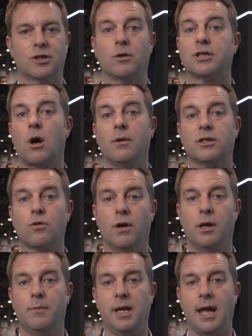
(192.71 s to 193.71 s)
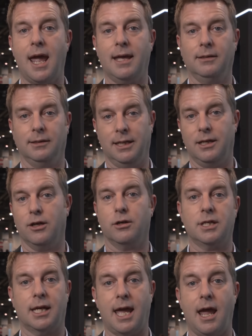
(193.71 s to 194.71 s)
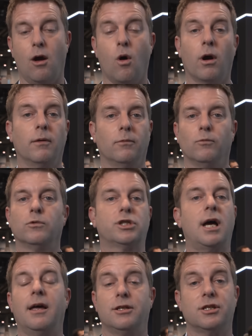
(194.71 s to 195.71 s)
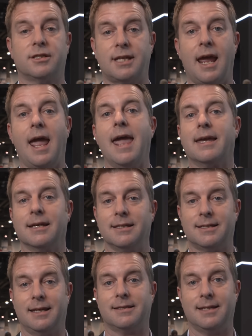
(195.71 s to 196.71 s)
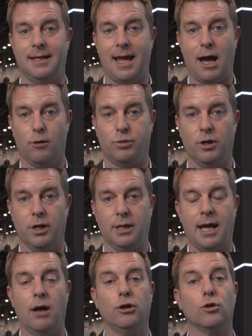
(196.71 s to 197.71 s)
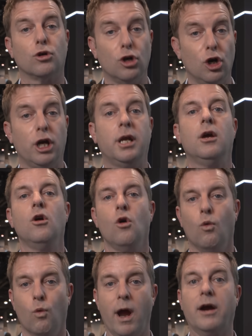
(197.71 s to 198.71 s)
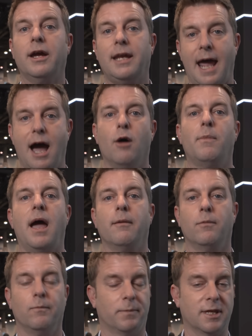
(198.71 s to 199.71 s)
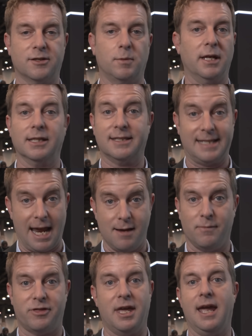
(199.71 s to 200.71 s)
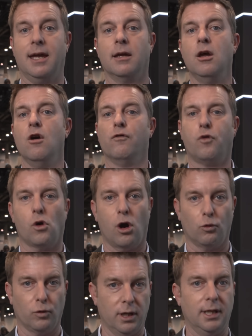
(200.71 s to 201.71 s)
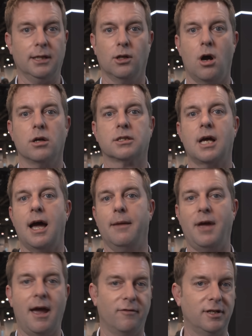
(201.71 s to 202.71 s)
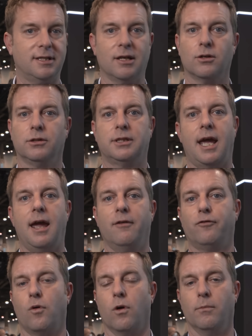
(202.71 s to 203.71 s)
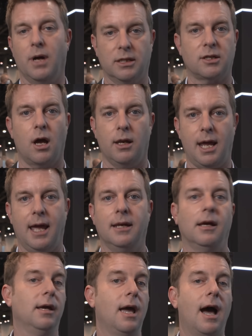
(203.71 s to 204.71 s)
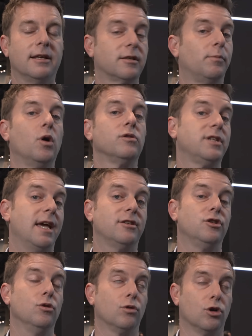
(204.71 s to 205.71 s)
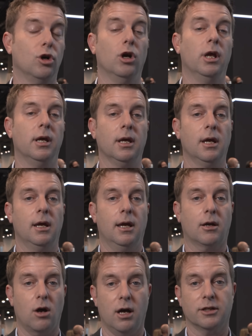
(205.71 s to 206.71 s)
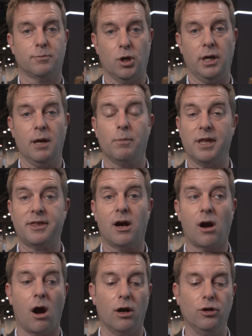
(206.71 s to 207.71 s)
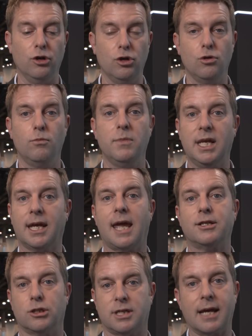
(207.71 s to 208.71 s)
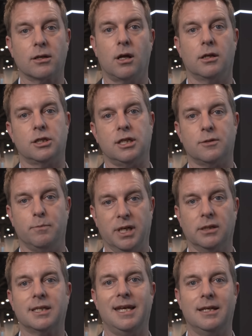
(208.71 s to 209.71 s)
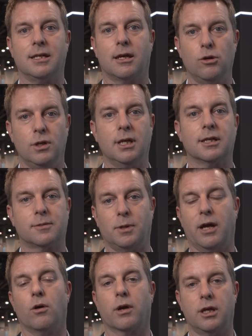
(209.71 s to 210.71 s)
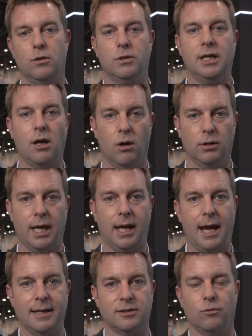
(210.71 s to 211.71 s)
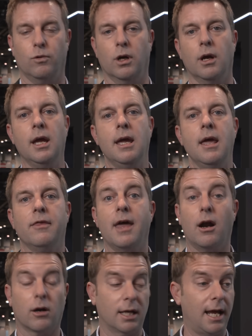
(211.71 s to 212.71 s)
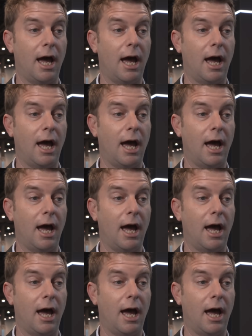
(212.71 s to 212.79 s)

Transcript: So it's always going to be a linear decay, or shall I just say a consistent output. Now, you could wear it it out by displaying the same thing for a really long time, every single day for months on end, I suppose, yes, you could cause burn-in. But there are new mitigation technologies built into QD display or QD OLED as it were, that are going to